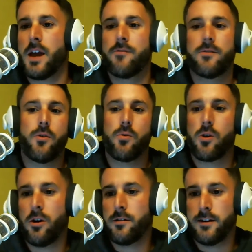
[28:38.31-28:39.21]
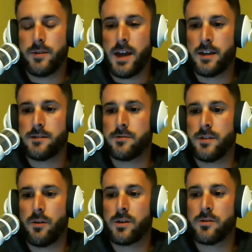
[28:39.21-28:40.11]
every phone call that we had, so
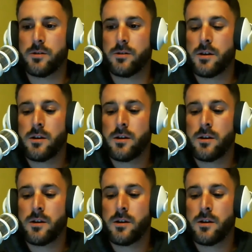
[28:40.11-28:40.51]
that we could